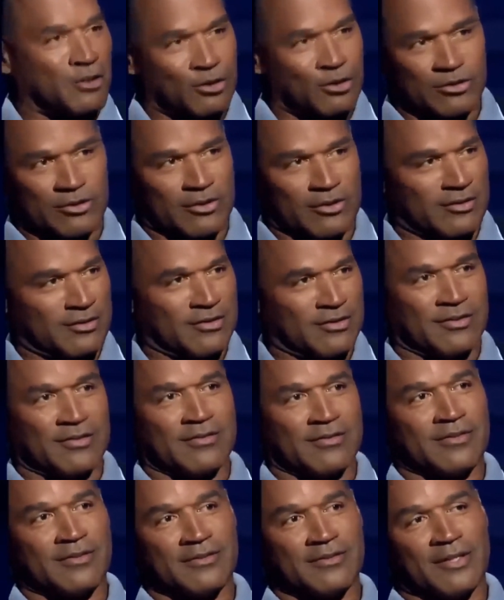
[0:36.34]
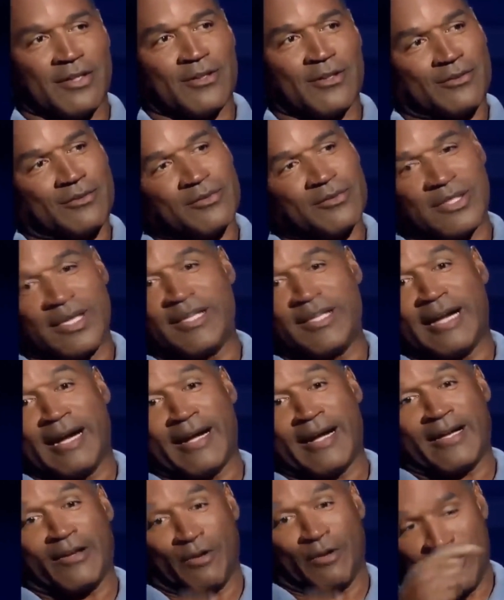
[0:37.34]
things the industry has seen, and it's been
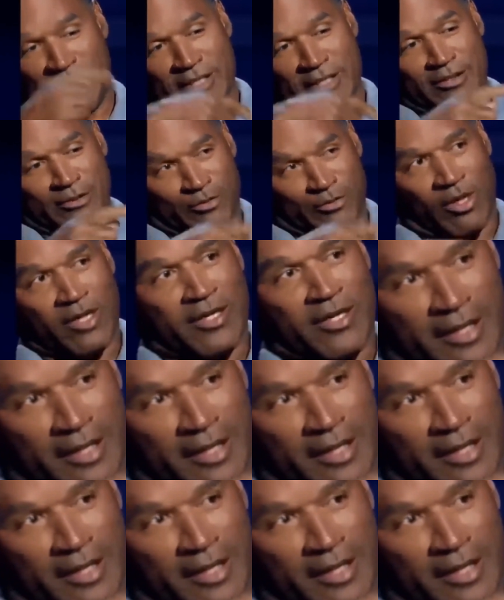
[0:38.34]
decades since